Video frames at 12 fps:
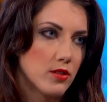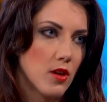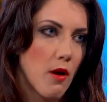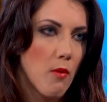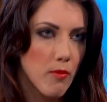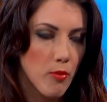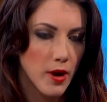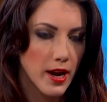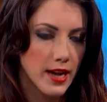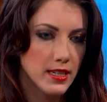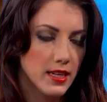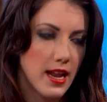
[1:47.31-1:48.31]
So, at one point,
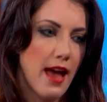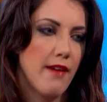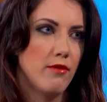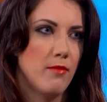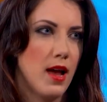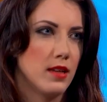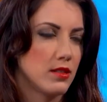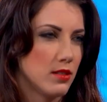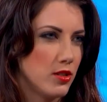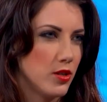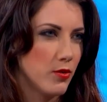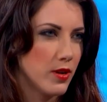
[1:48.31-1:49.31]
I did have him as a
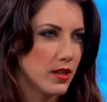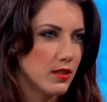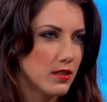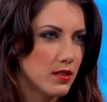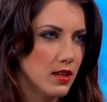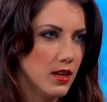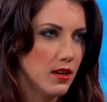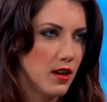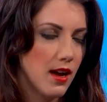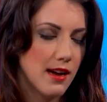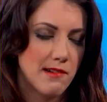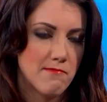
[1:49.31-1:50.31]
student,
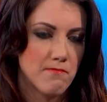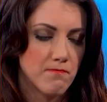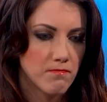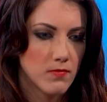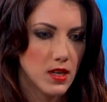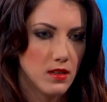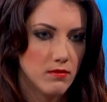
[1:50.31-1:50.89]
um, okay.